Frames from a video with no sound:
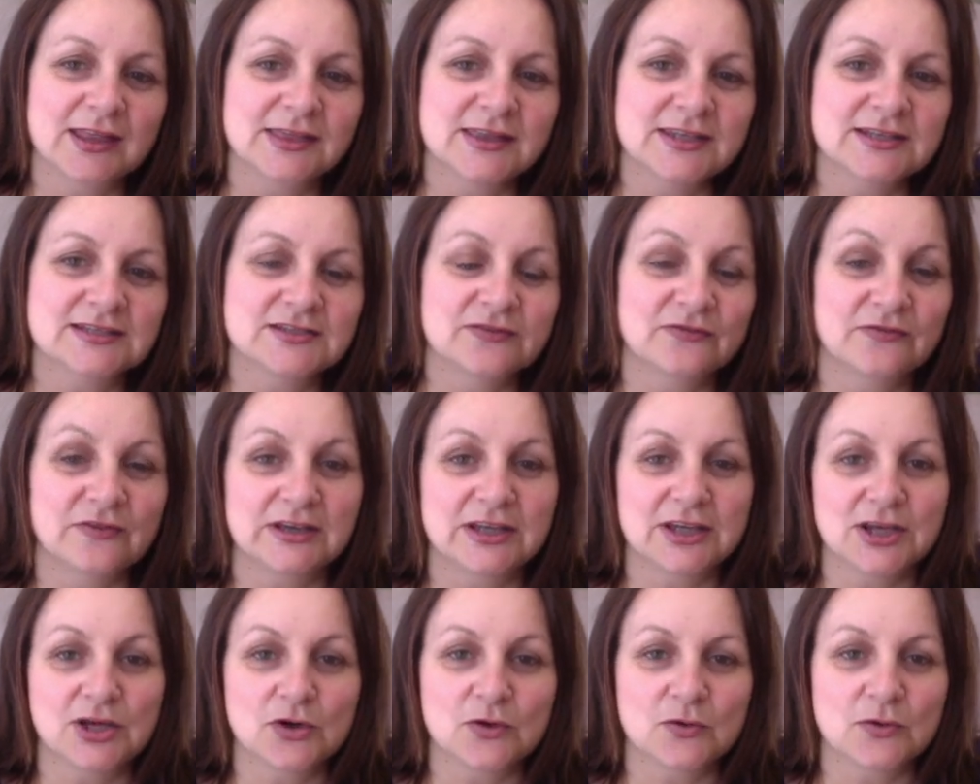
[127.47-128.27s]
This
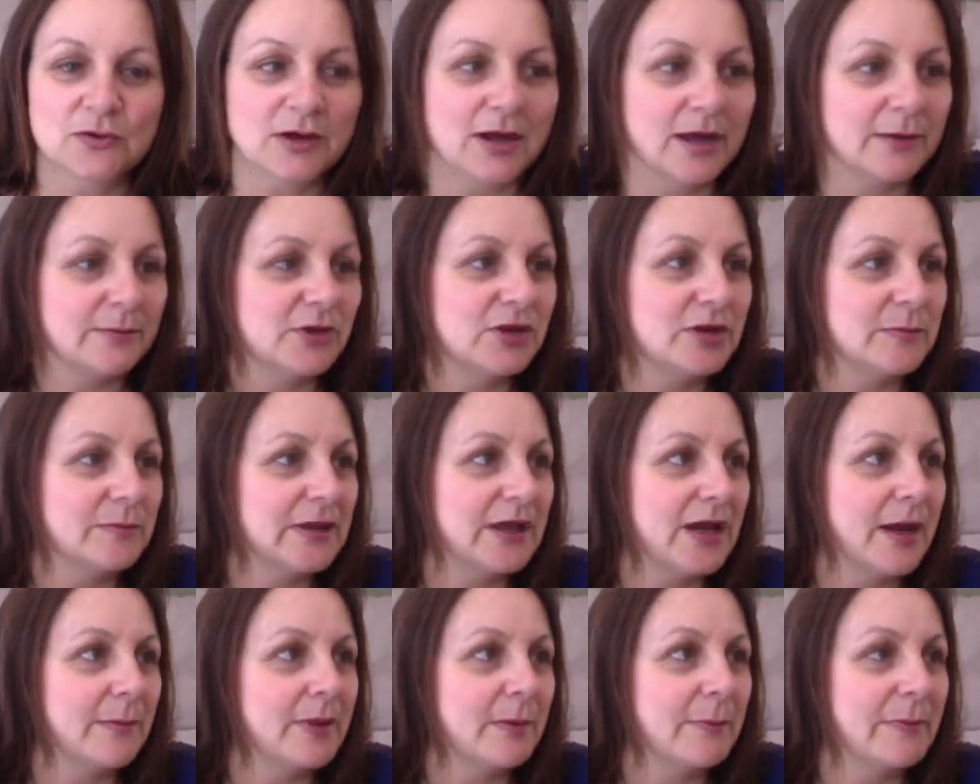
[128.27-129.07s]
video, I'm going to
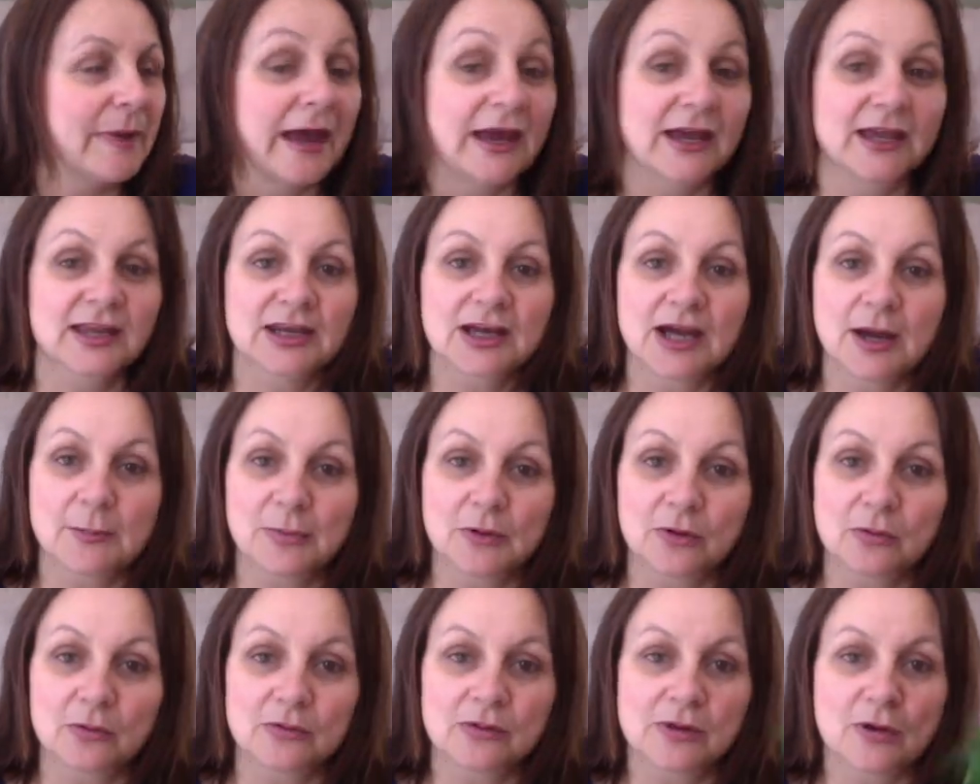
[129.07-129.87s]
be coming back in a
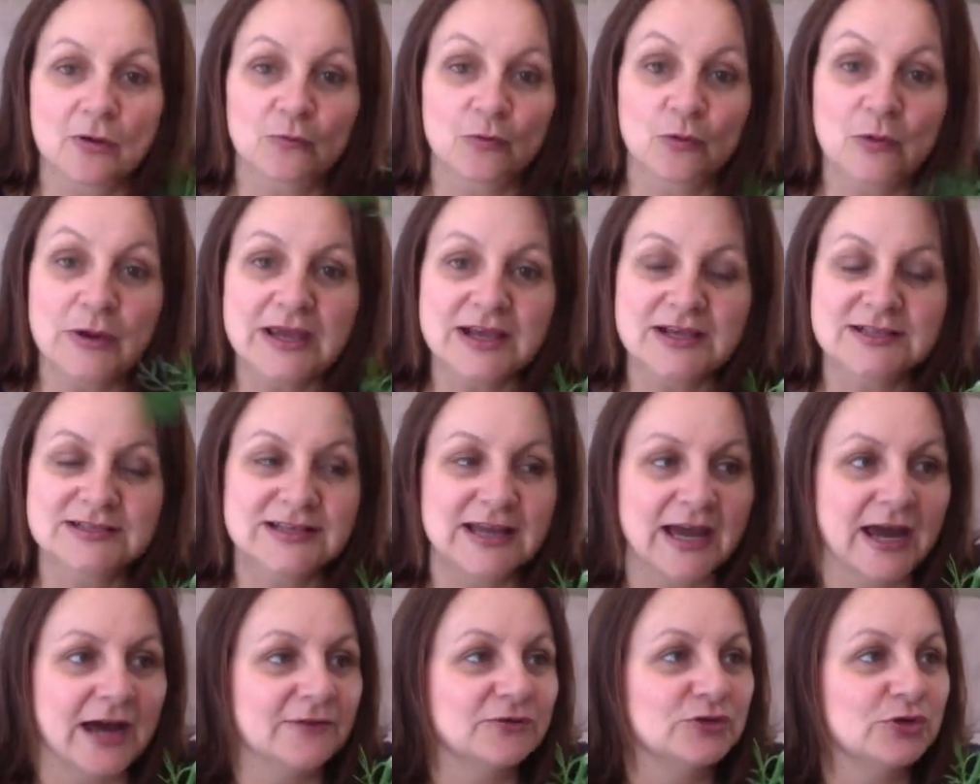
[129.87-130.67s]
couple of weeks
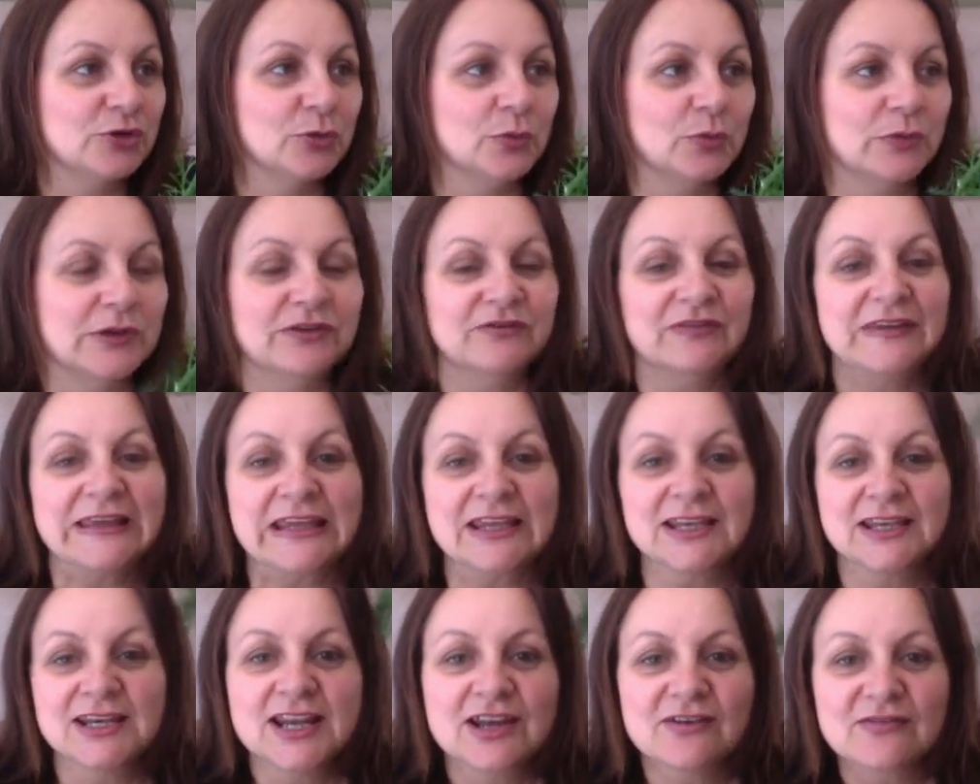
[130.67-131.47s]
after we've
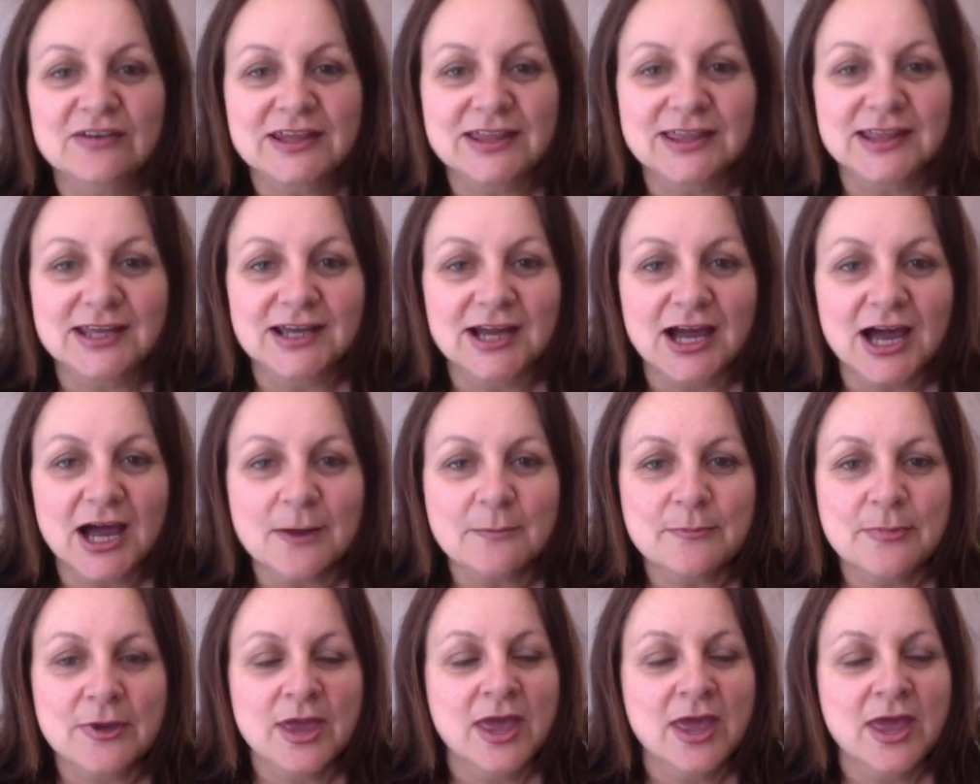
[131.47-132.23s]
eaten everything up,